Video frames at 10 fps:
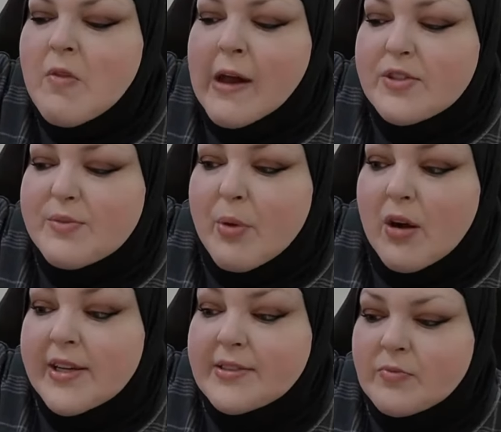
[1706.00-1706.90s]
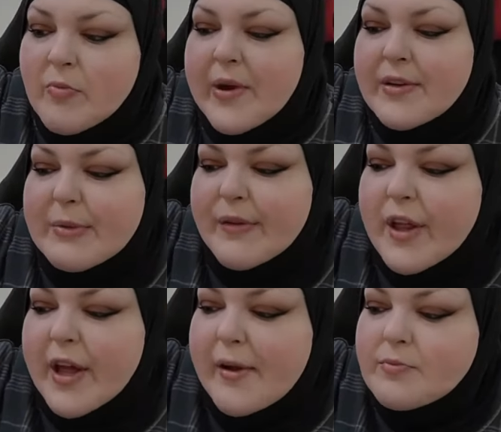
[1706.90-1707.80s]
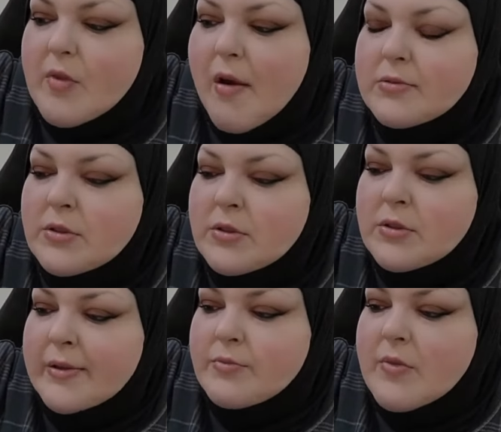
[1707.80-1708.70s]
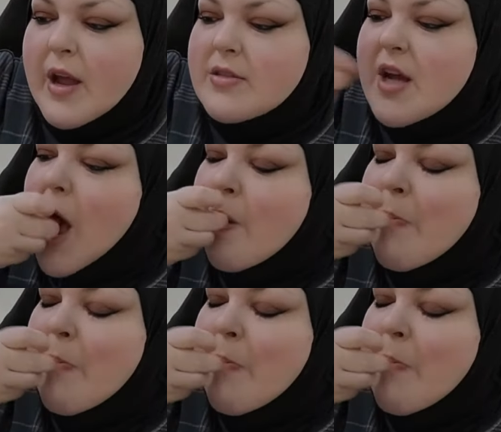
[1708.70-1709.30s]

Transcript: I was bawling, waiting for my flight. And